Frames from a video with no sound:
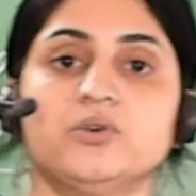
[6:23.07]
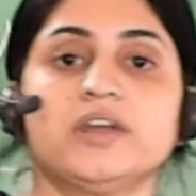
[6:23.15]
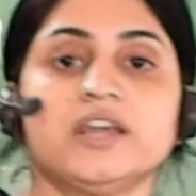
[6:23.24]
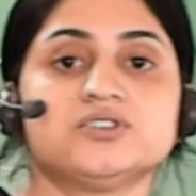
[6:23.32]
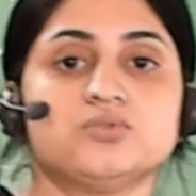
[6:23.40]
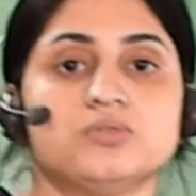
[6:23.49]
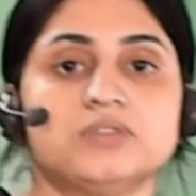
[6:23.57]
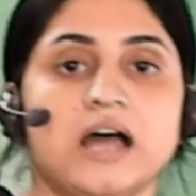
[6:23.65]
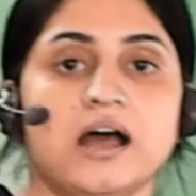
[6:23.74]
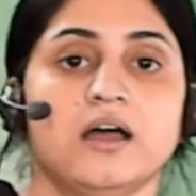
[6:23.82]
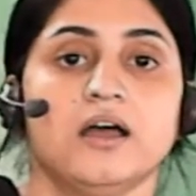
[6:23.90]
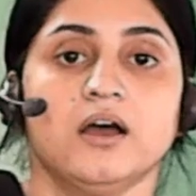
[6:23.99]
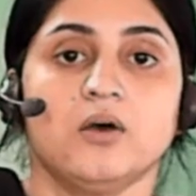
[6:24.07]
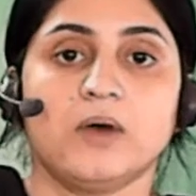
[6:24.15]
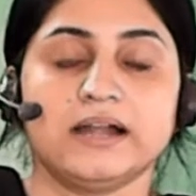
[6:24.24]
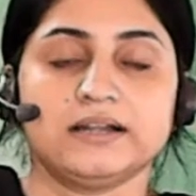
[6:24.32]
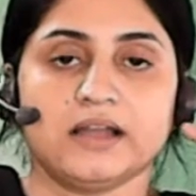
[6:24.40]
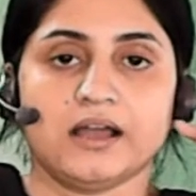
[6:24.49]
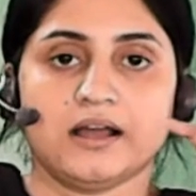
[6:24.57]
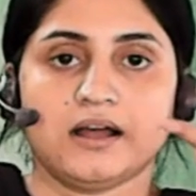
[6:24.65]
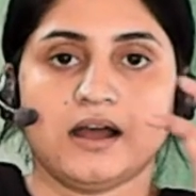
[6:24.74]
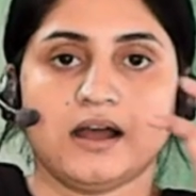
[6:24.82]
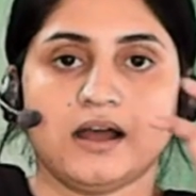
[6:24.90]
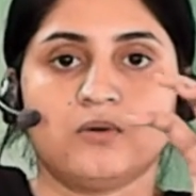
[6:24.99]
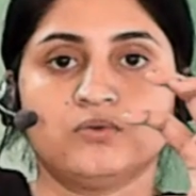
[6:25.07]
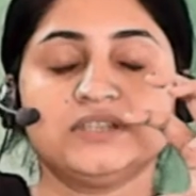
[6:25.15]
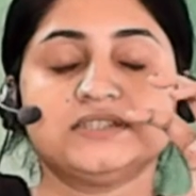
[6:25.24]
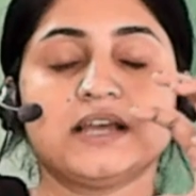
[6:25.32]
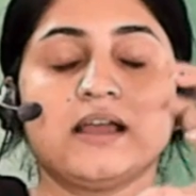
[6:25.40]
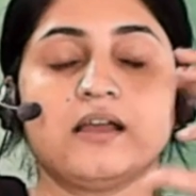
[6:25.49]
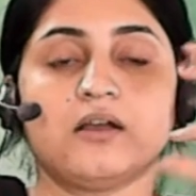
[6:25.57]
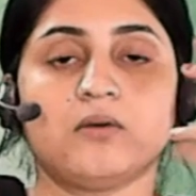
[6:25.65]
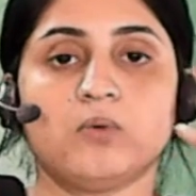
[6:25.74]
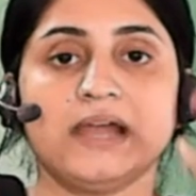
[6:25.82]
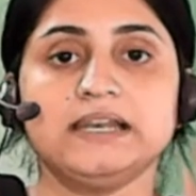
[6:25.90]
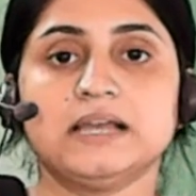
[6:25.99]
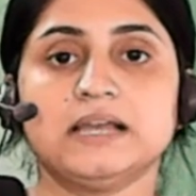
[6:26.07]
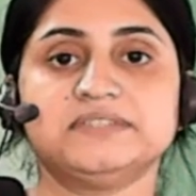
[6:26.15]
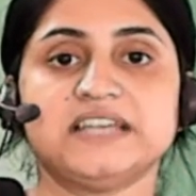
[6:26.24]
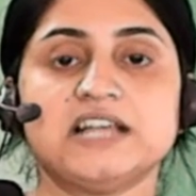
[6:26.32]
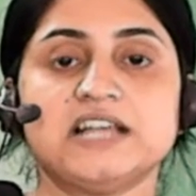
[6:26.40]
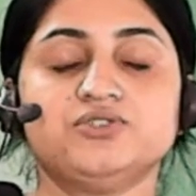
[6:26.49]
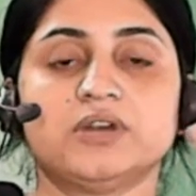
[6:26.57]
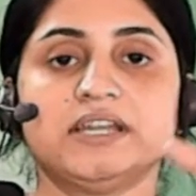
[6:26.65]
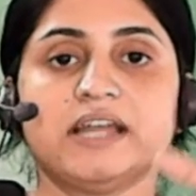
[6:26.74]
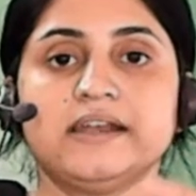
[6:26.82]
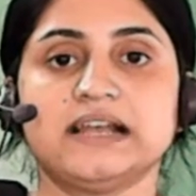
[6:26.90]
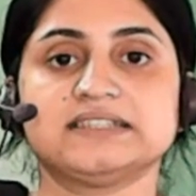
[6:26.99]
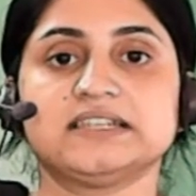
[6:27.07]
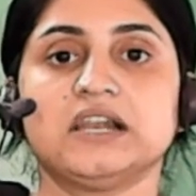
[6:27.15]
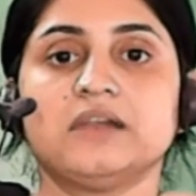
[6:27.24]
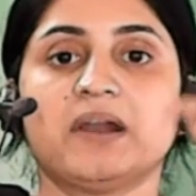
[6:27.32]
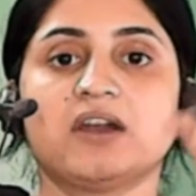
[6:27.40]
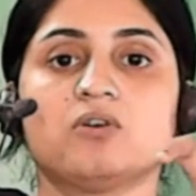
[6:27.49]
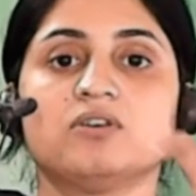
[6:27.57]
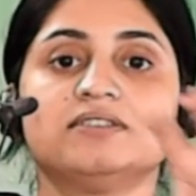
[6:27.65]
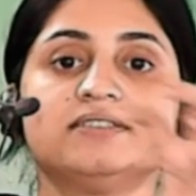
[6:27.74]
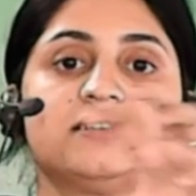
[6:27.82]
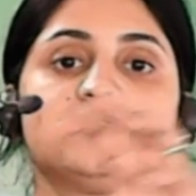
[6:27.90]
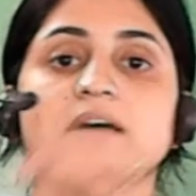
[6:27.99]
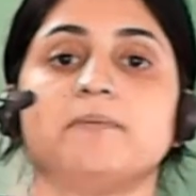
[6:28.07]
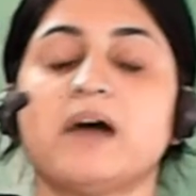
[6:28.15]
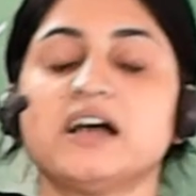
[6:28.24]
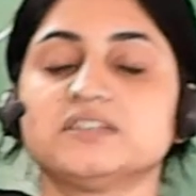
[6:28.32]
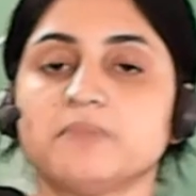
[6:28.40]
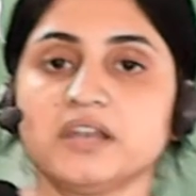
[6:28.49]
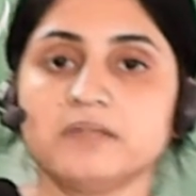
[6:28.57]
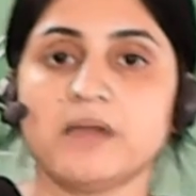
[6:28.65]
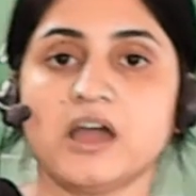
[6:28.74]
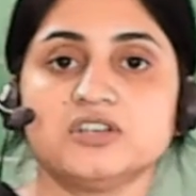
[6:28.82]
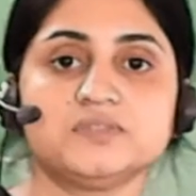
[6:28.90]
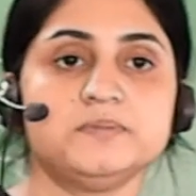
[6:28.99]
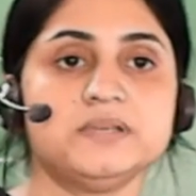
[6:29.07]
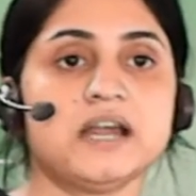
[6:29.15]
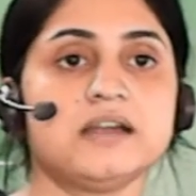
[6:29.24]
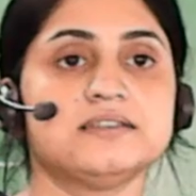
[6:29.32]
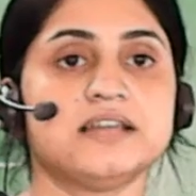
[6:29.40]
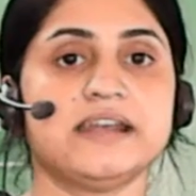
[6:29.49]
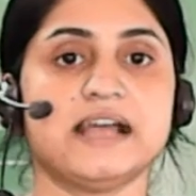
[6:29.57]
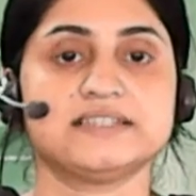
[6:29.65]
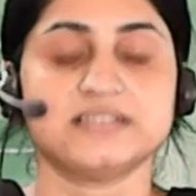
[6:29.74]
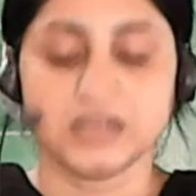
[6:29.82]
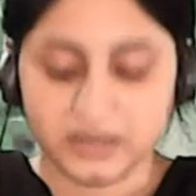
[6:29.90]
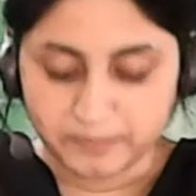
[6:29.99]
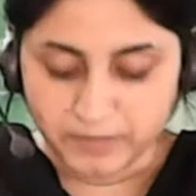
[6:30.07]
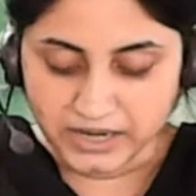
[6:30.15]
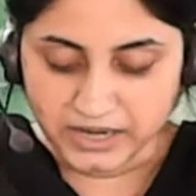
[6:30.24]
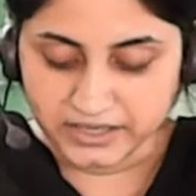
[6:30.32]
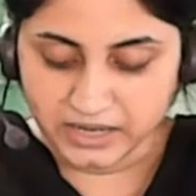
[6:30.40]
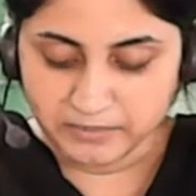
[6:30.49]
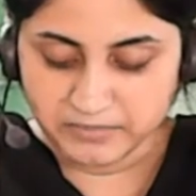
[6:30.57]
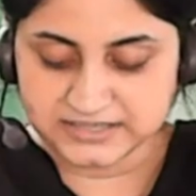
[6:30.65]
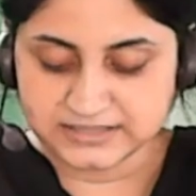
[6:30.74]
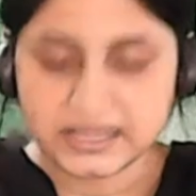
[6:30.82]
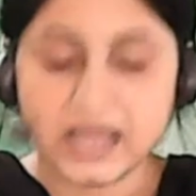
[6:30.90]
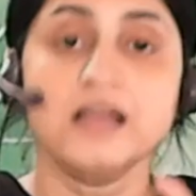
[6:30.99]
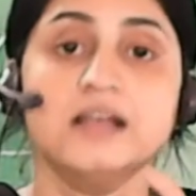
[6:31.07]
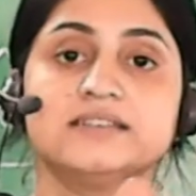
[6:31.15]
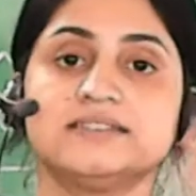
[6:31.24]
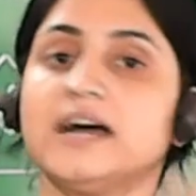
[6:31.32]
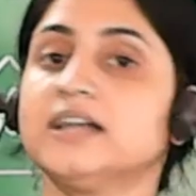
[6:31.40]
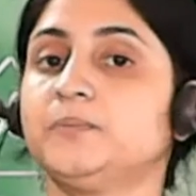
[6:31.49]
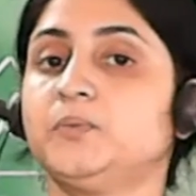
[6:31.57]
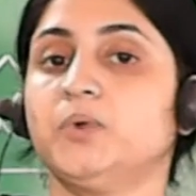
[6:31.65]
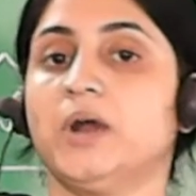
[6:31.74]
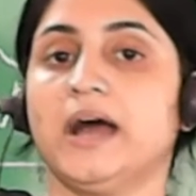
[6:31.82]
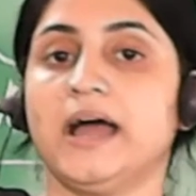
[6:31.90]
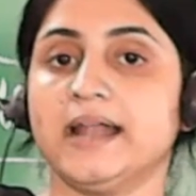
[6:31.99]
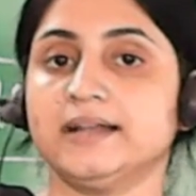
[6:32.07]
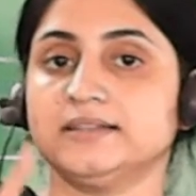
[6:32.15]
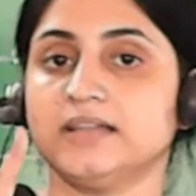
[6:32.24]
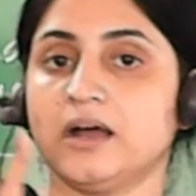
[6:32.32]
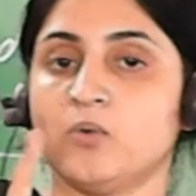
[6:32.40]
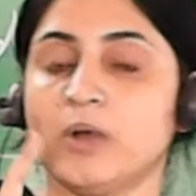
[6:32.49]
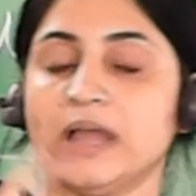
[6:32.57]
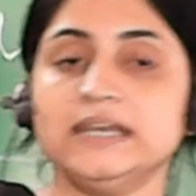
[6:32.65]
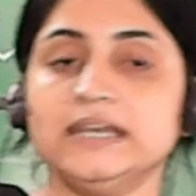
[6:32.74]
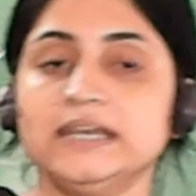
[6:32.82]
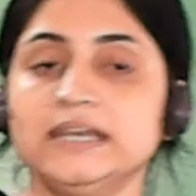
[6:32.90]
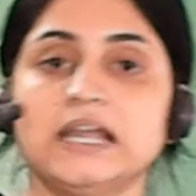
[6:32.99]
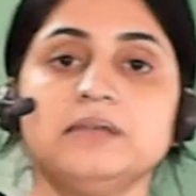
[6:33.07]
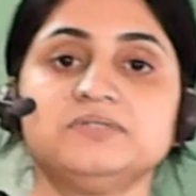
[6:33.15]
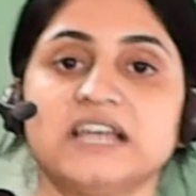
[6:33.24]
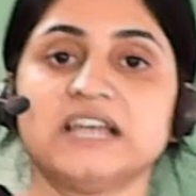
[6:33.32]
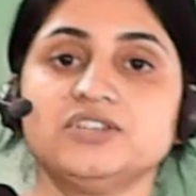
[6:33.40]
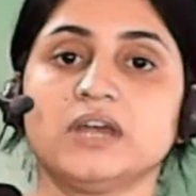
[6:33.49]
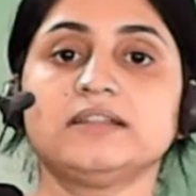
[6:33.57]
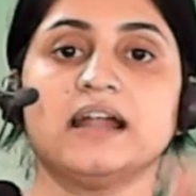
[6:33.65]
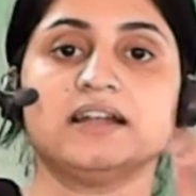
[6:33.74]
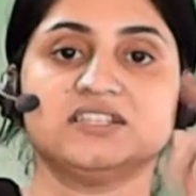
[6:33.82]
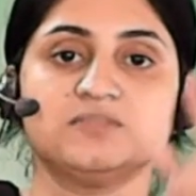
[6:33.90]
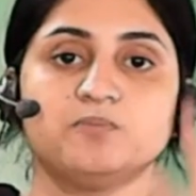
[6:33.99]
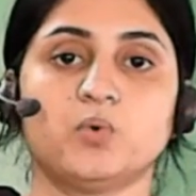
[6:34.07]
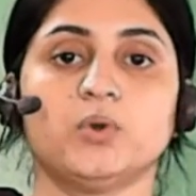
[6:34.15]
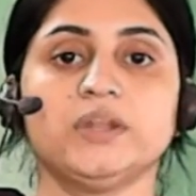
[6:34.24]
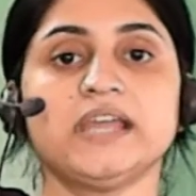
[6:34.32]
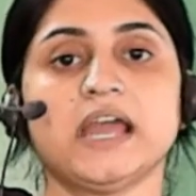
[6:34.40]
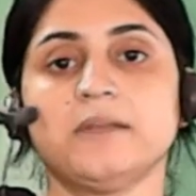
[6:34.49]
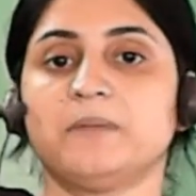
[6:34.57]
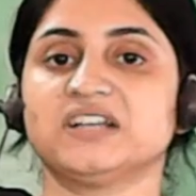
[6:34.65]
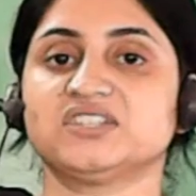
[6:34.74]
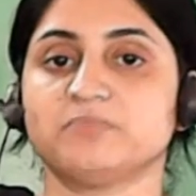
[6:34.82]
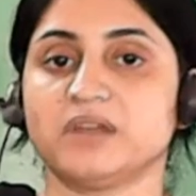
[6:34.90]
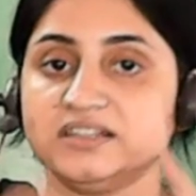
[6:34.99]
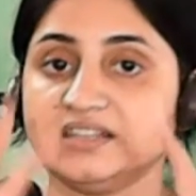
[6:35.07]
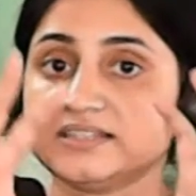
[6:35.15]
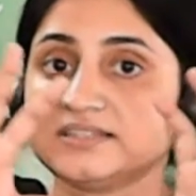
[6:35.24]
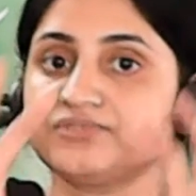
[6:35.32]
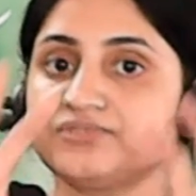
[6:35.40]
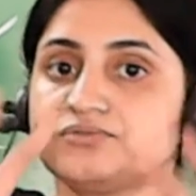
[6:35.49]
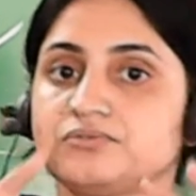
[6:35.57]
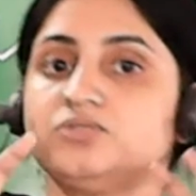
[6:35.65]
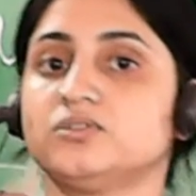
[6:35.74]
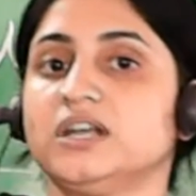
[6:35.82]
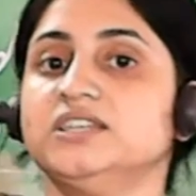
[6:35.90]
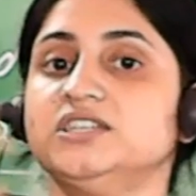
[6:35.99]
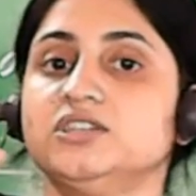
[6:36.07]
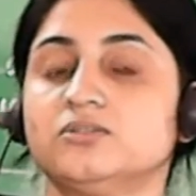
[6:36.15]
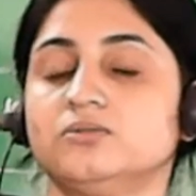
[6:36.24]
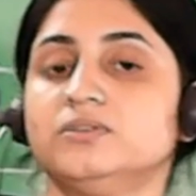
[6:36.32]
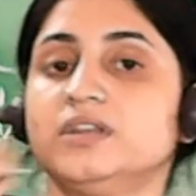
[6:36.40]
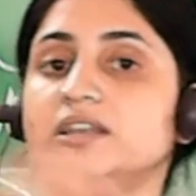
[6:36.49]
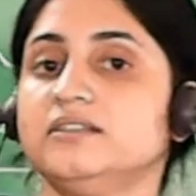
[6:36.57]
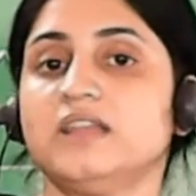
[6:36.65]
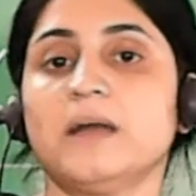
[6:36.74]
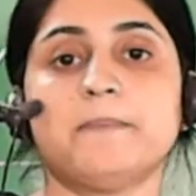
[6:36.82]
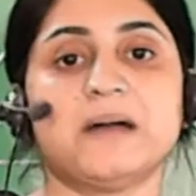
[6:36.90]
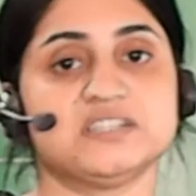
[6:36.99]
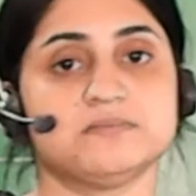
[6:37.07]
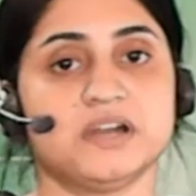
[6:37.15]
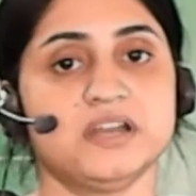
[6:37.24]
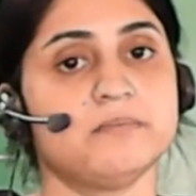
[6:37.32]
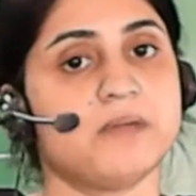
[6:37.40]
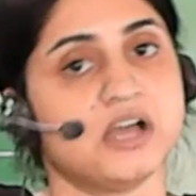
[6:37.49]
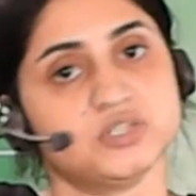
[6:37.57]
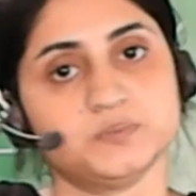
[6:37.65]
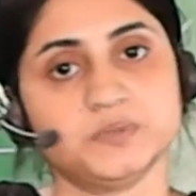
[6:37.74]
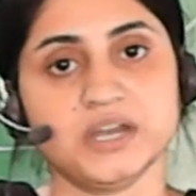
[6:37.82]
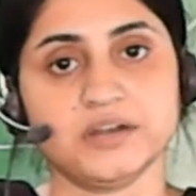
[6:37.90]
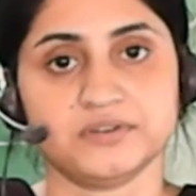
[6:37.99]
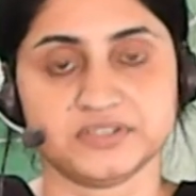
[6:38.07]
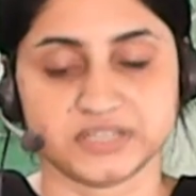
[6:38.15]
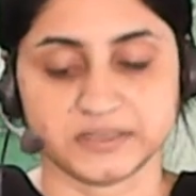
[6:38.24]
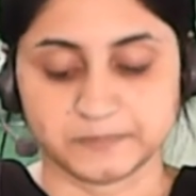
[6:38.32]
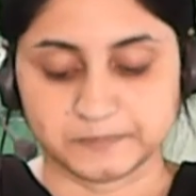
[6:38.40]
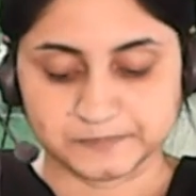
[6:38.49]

Okay, so the wildlife sanctuary and national park consists the Pachmari Biosphere. The national park name is the Satpura and the wildlife sanctuary, that is Bori and Pachmari. These three totally included in the Pachmari Biosphere Reserve.